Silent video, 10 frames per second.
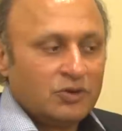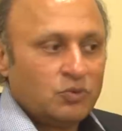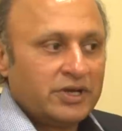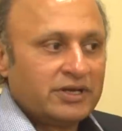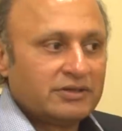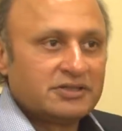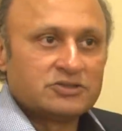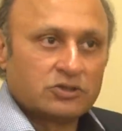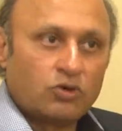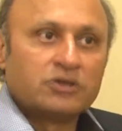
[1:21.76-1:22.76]
where it
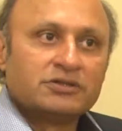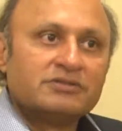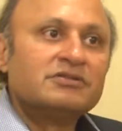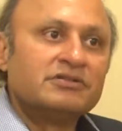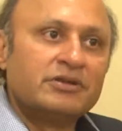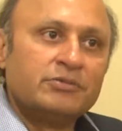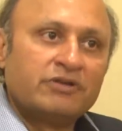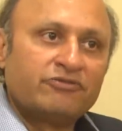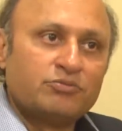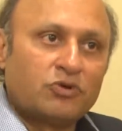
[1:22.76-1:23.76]
is accorded
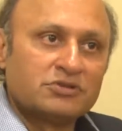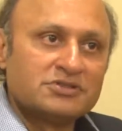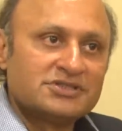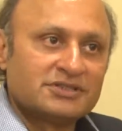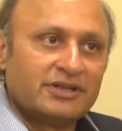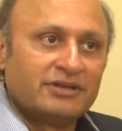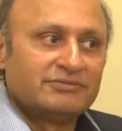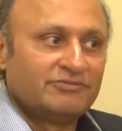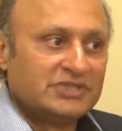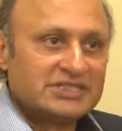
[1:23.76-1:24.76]
enough importance,
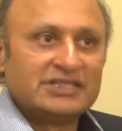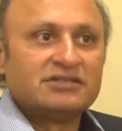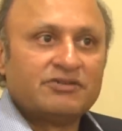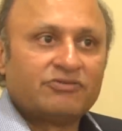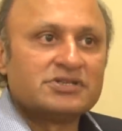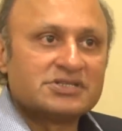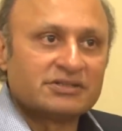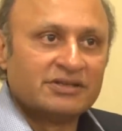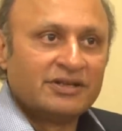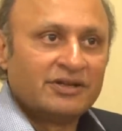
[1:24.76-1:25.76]
and we see a
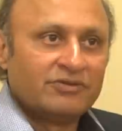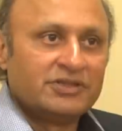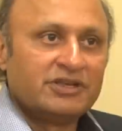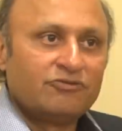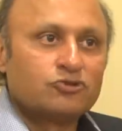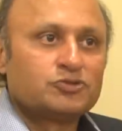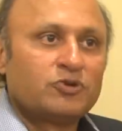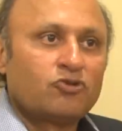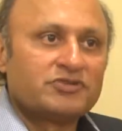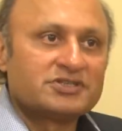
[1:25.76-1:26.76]
difference when the
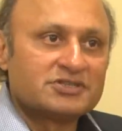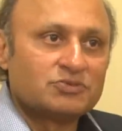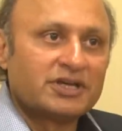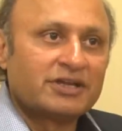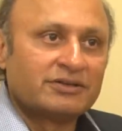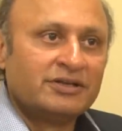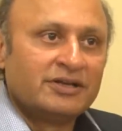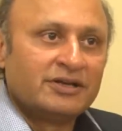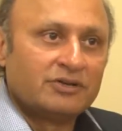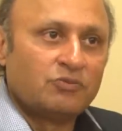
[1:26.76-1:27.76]
enforcement officer is working
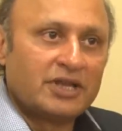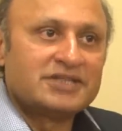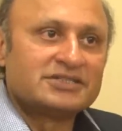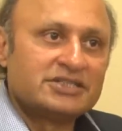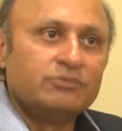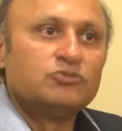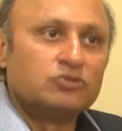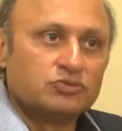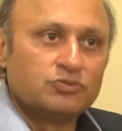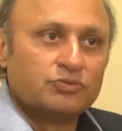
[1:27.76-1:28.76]
well as a team
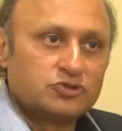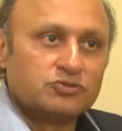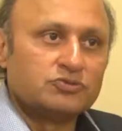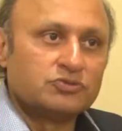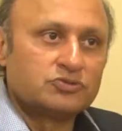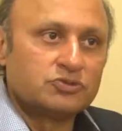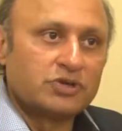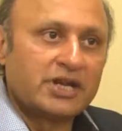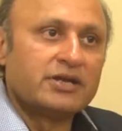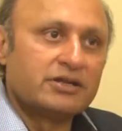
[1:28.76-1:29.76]
to
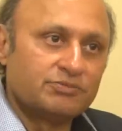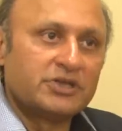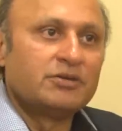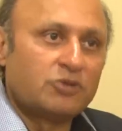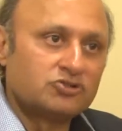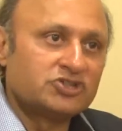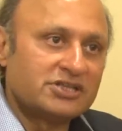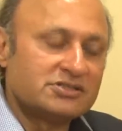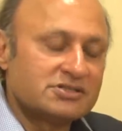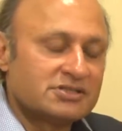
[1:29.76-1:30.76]
raid and bring about
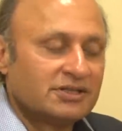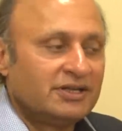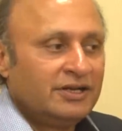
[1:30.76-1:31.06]
changes.